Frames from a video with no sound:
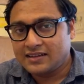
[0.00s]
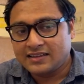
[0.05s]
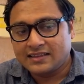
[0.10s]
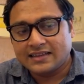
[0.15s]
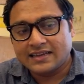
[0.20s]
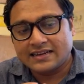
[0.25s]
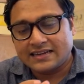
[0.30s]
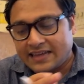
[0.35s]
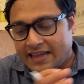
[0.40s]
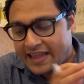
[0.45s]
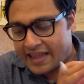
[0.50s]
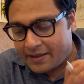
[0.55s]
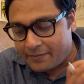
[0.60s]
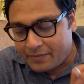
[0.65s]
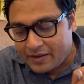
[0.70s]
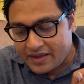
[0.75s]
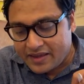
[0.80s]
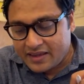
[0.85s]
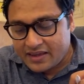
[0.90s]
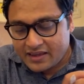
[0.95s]
that
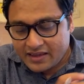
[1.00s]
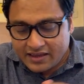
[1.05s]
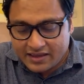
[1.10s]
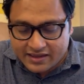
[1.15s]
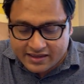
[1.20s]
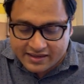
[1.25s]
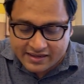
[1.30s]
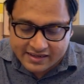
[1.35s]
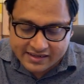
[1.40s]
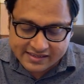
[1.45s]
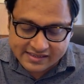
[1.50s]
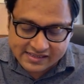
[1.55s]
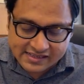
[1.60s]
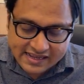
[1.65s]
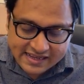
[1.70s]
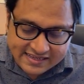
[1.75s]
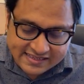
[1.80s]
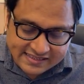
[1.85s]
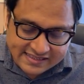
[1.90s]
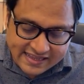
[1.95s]
AB is
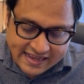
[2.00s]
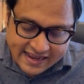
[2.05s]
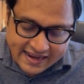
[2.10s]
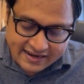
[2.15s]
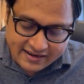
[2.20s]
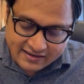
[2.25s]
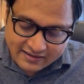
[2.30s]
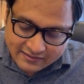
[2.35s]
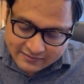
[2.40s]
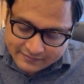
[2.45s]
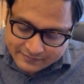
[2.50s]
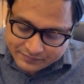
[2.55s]
less than,